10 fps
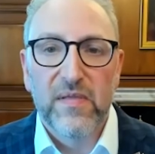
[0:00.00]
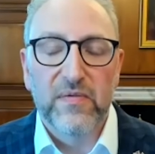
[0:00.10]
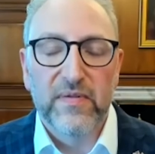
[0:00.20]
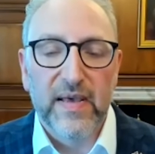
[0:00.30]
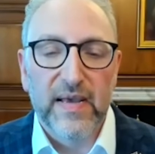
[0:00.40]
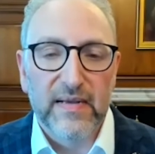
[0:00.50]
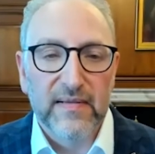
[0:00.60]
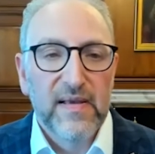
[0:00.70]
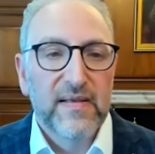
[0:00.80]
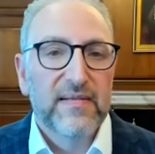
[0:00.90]
things.
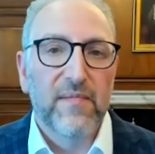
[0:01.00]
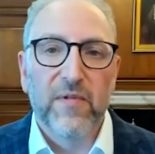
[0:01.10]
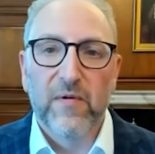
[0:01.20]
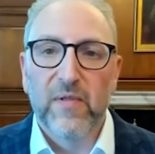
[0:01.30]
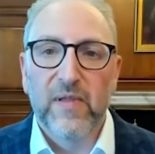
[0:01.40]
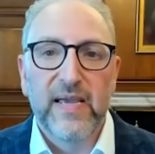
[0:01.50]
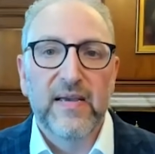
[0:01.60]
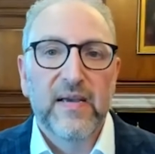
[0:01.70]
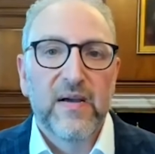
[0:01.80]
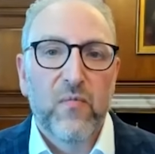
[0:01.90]

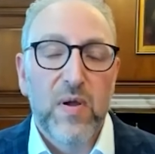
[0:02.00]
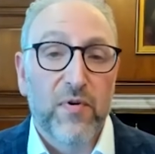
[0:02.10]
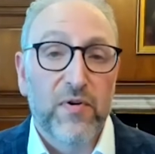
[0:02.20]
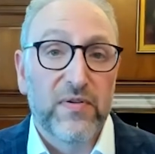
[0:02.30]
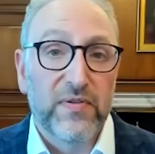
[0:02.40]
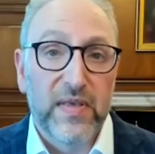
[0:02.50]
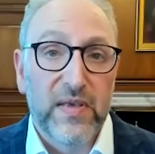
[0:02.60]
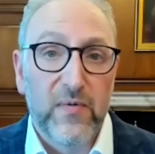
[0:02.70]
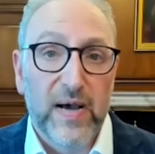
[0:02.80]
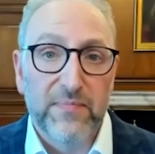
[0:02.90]
Similarly, we produce the
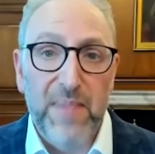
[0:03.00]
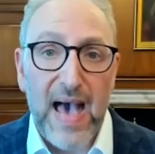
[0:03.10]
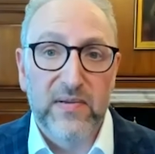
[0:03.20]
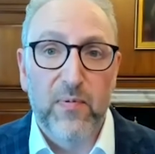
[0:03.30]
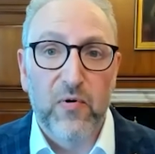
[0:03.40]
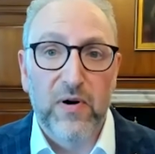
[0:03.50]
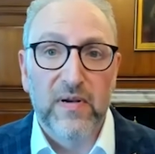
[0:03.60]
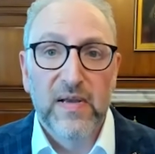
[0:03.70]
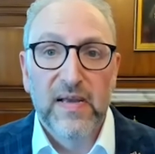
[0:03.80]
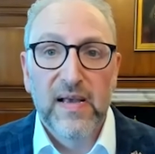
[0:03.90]
U.S.
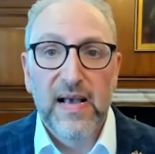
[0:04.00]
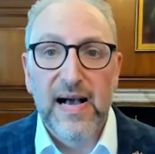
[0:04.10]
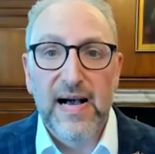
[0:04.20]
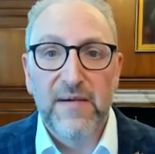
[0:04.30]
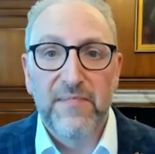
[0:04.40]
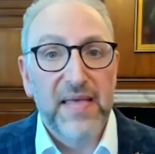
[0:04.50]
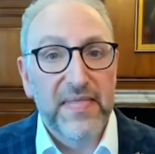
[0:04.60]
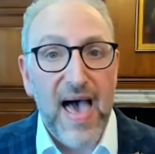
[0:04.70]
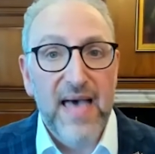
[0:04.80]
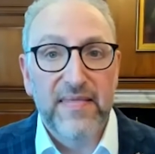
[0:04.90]
passport, and
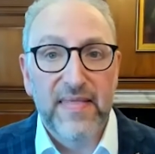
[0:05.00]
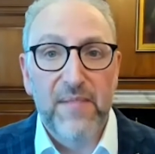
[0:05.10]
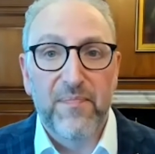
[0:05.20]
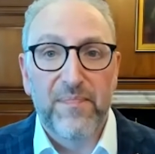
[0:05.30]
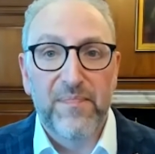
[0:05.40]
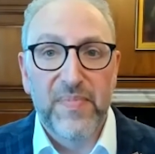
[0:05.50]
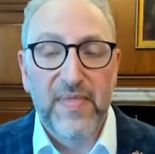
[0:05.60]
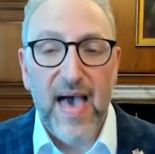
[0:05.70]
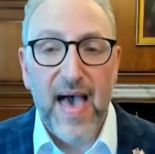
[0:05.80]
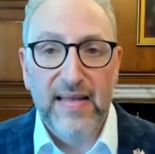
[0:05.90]

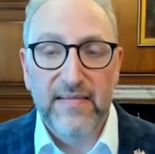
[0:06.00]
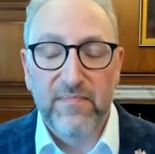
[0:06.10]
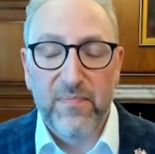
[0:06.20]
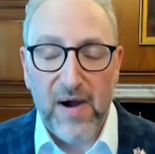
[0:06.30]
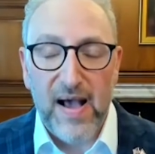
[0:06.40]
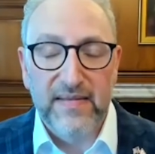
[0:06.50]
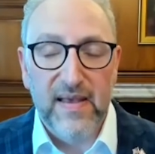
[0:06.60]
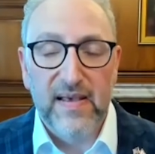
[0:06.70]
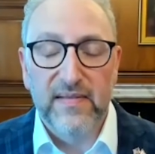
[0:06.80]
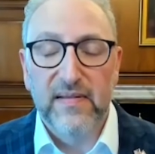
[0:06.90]
that
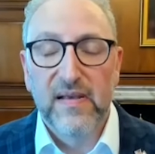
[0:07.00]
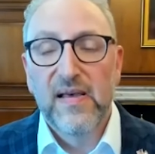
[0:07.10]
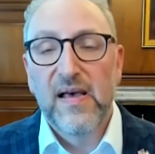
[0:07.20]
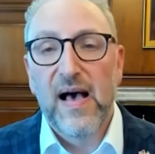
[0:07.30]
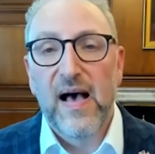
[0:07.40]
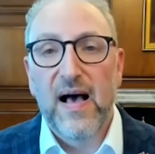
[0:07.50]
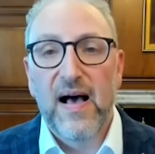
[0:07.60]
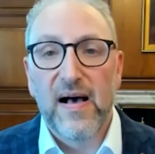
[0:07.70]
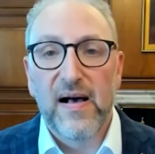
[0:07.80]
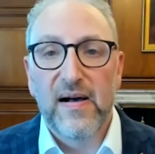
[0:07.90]
process
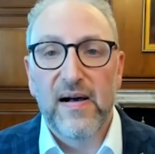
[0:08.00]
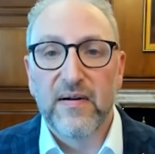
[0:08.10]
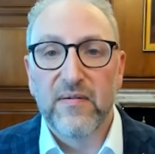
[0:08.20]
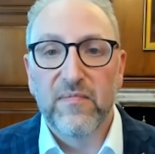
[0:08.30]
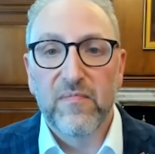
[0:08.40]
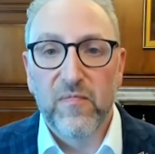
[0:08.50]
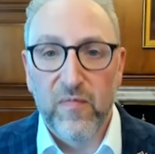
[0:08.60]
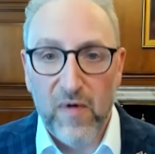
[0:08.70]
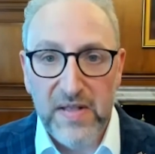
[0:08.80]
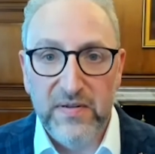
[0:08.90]

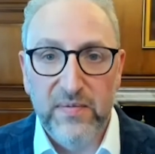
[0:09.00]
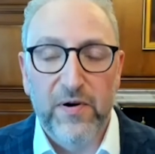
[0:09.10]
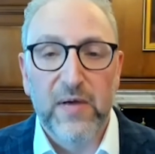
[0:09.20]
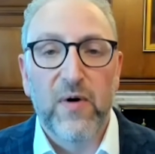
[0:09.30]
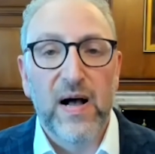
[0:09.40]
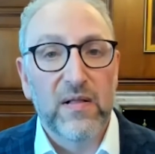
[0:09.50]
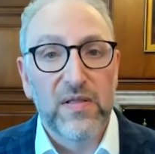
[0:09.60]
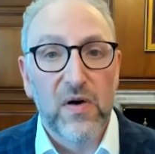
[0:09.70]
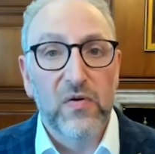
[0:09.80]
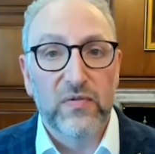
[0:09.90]
runs pretty well. And
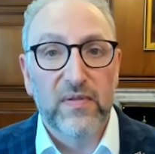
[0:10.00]
those,